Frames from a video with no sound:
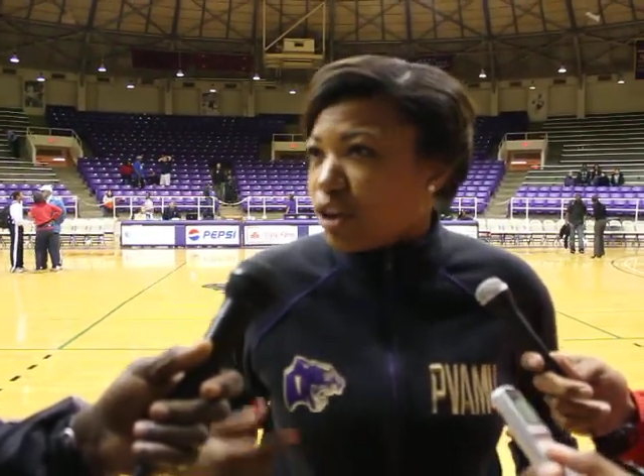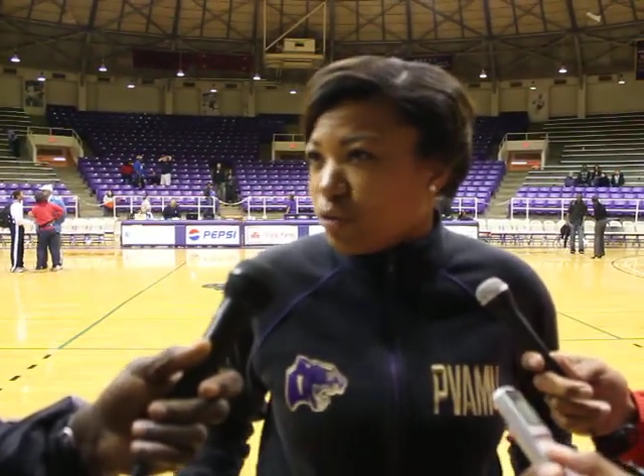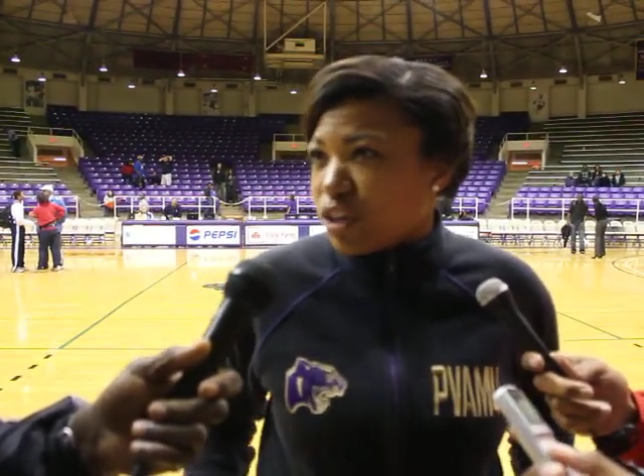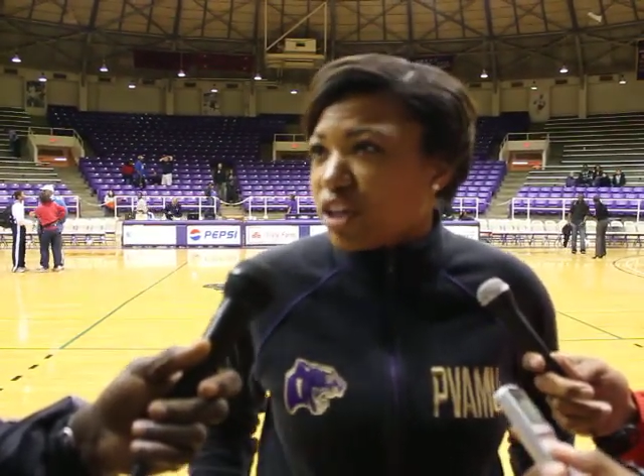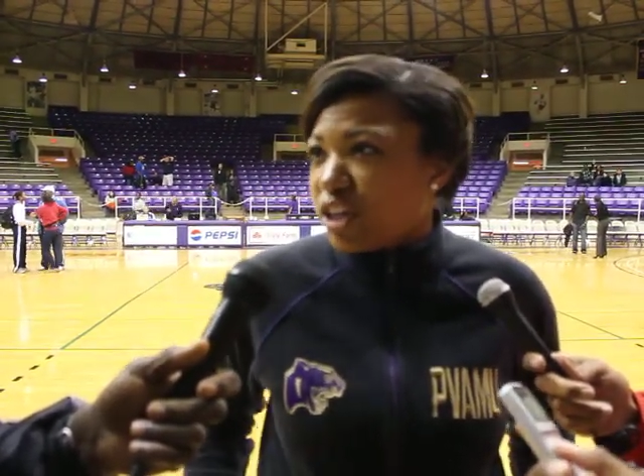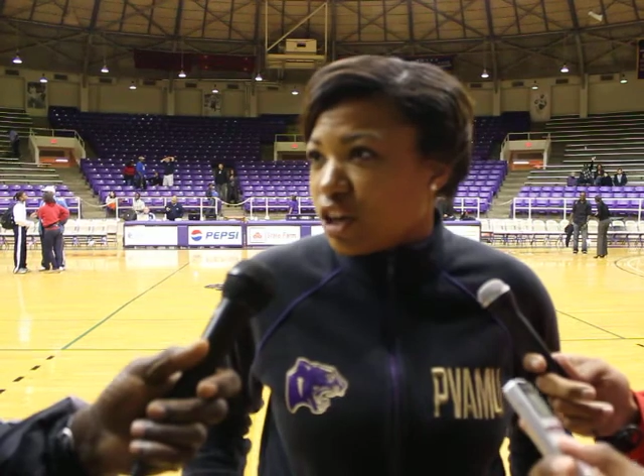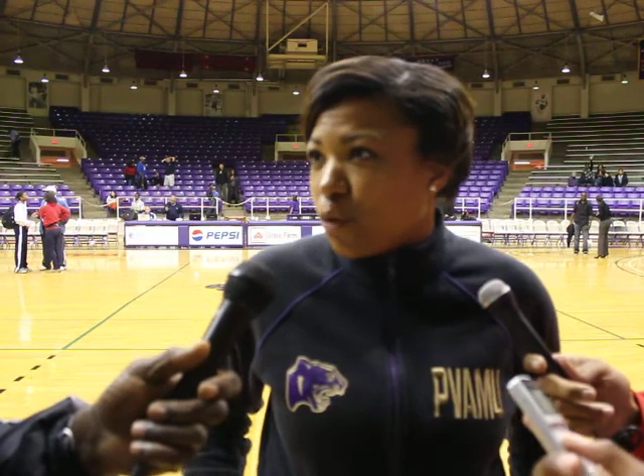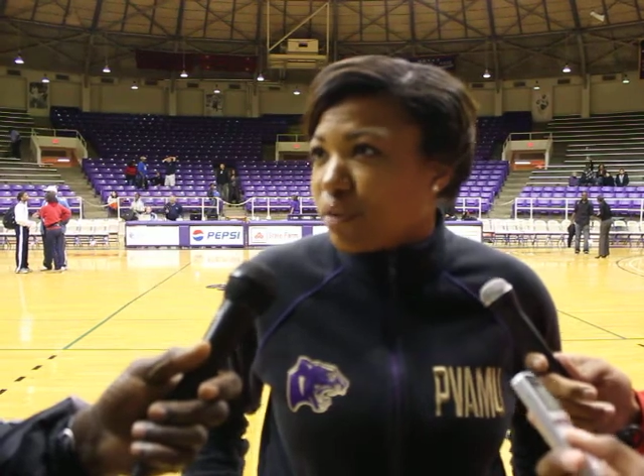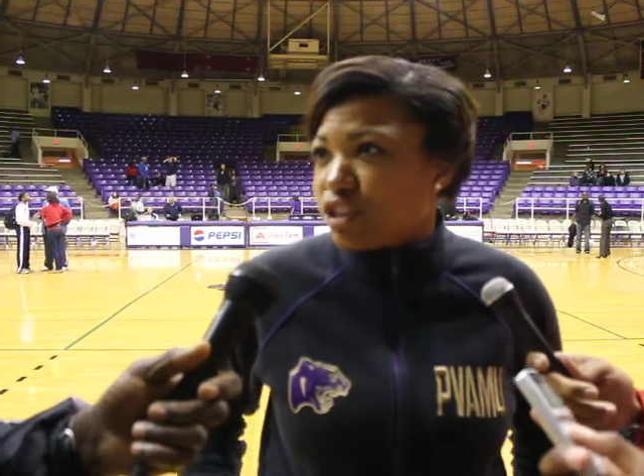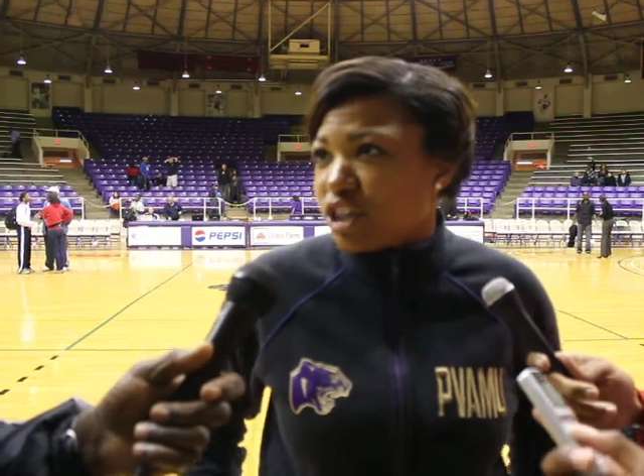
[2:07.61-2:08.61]
They're really good in
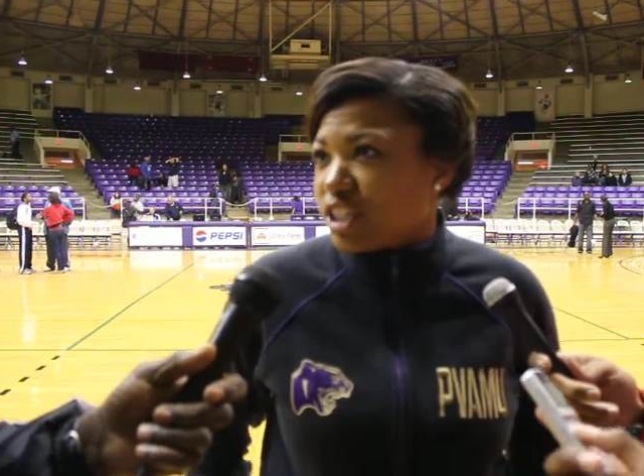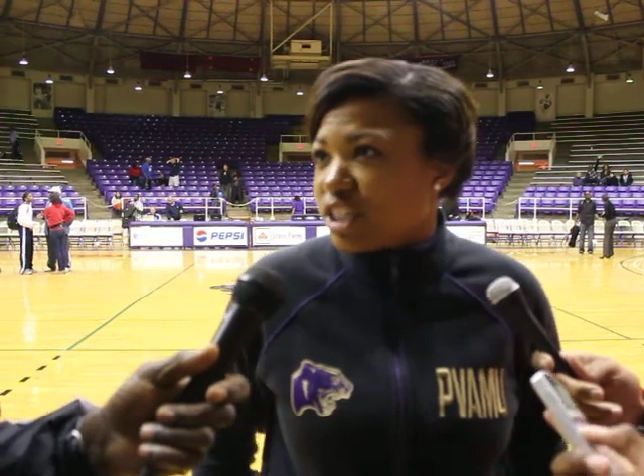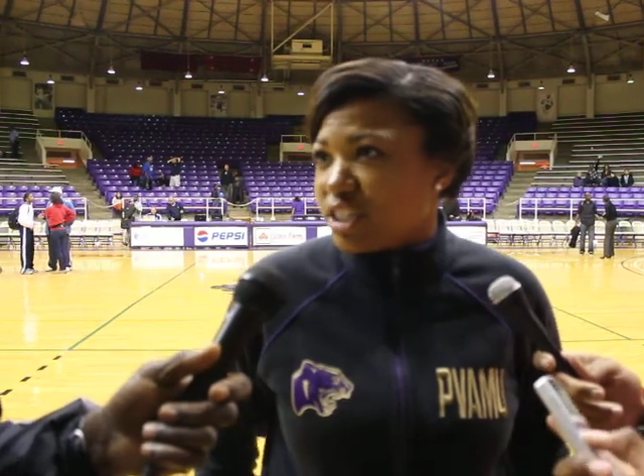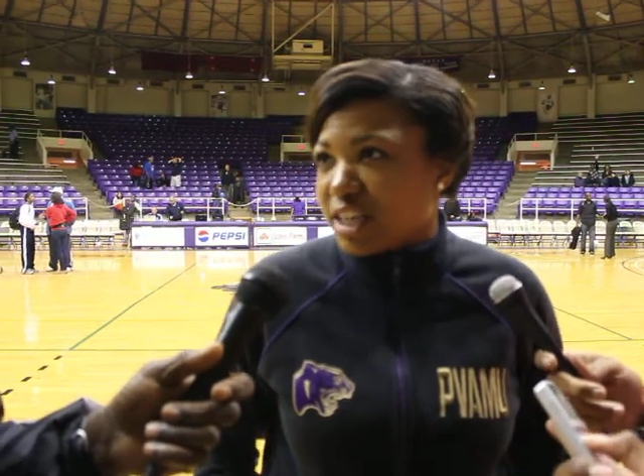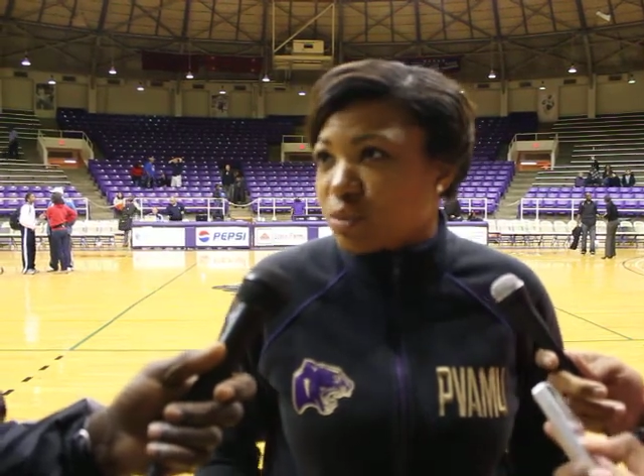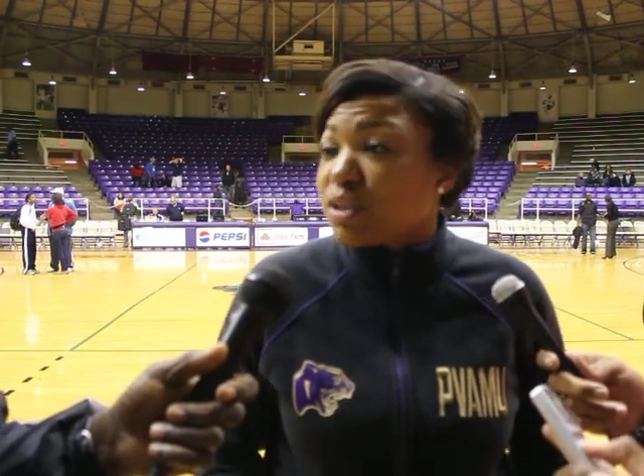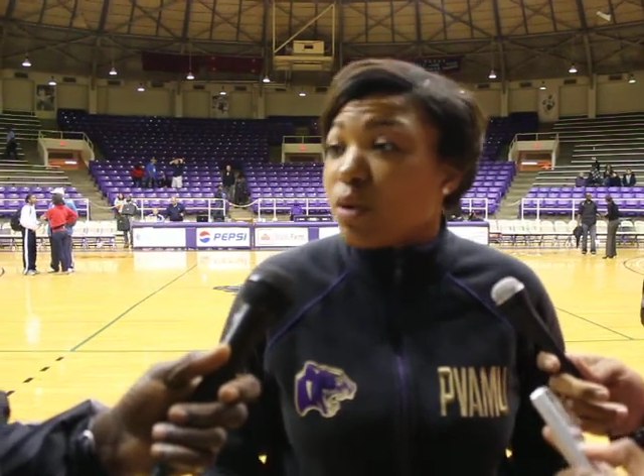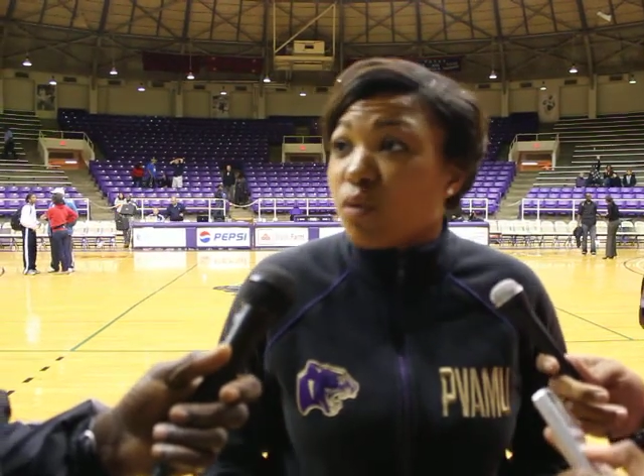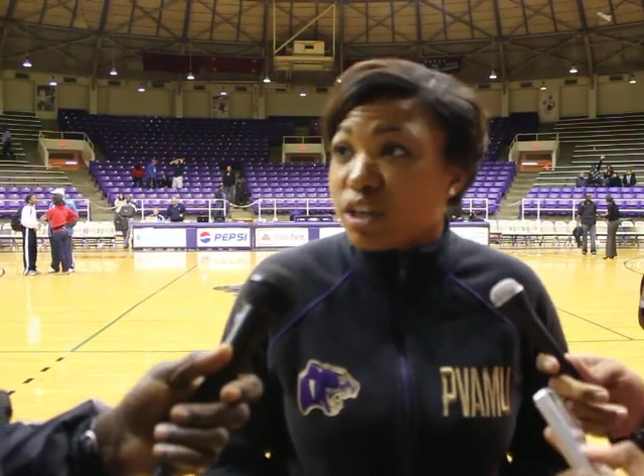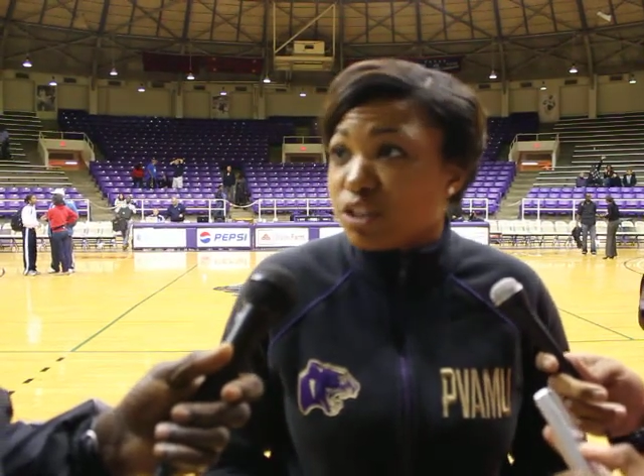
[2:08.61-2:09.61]
open transition. That's what
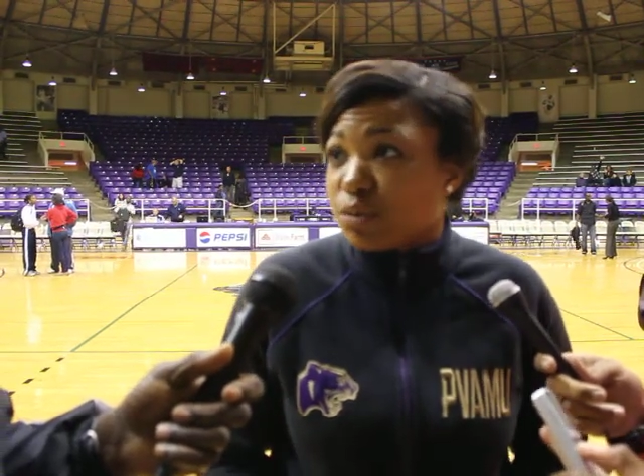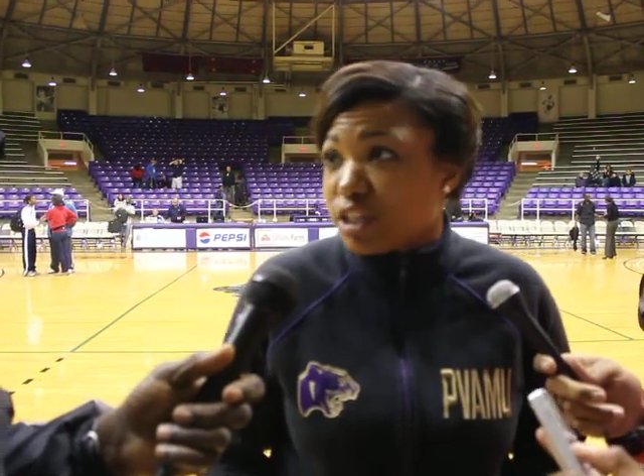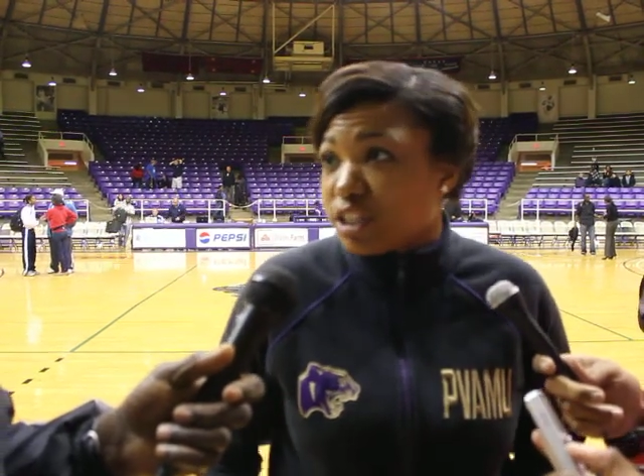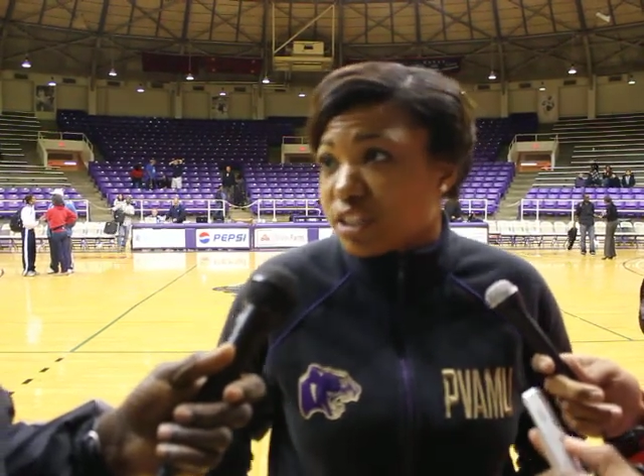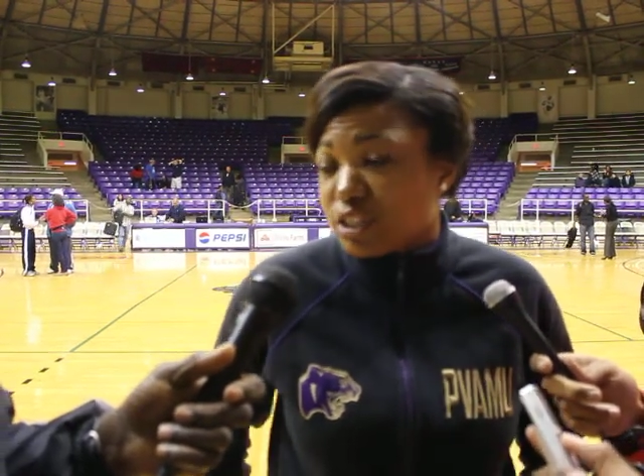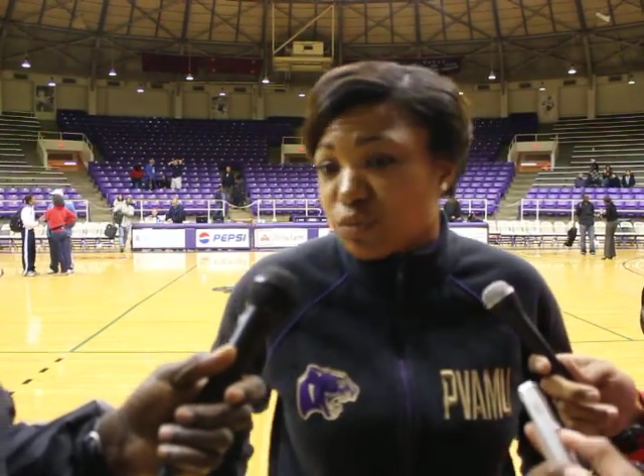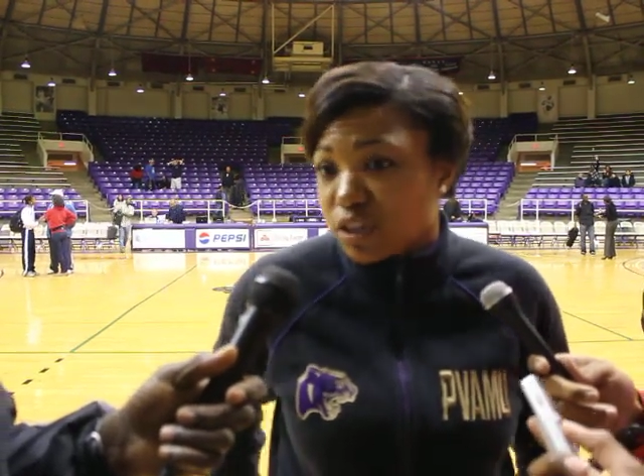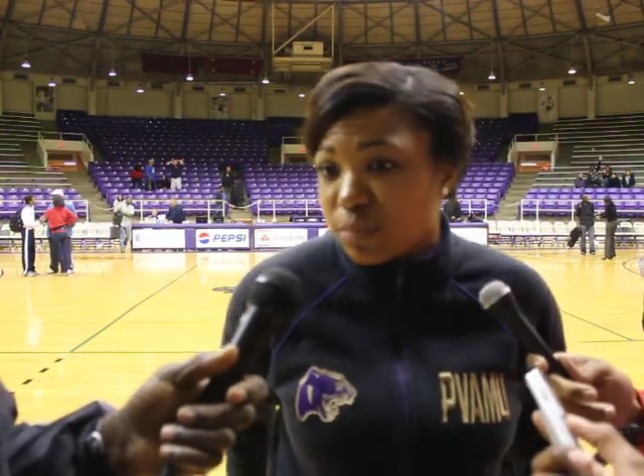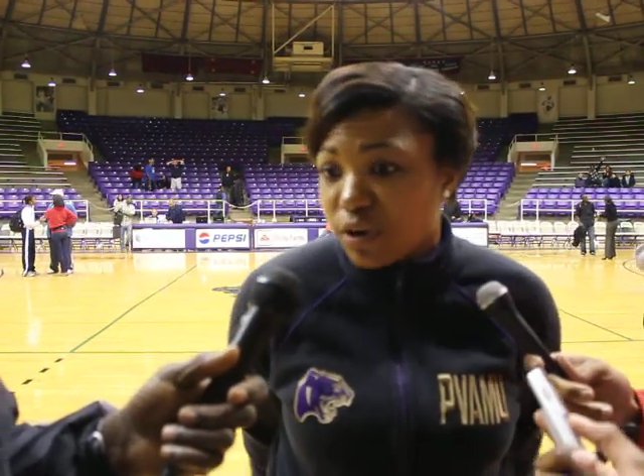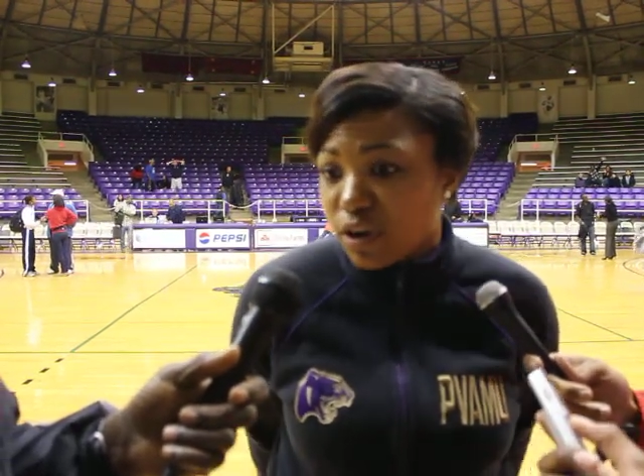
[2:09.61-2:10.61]
they want to do initially is
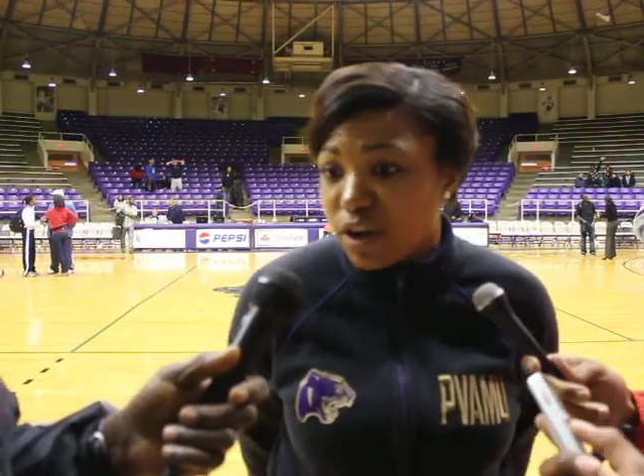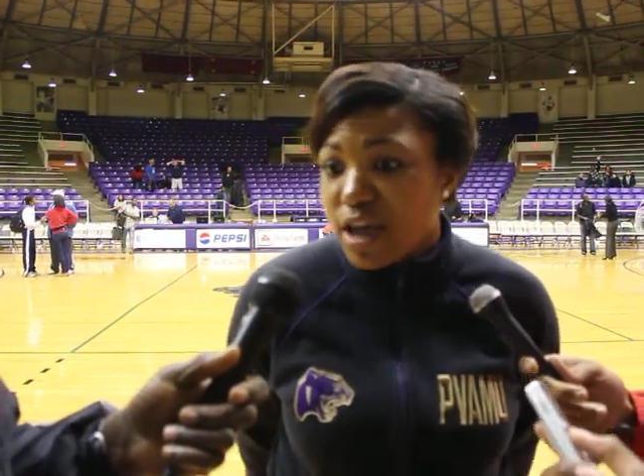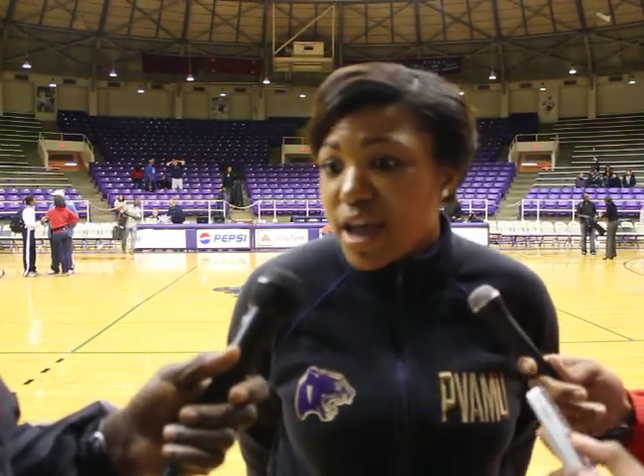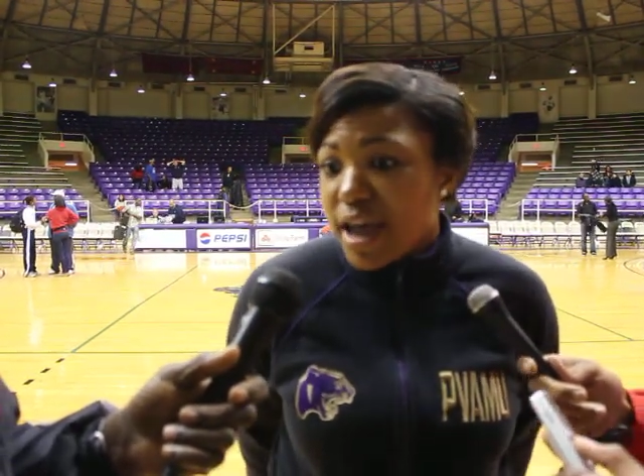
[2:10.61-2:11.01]
run the ball.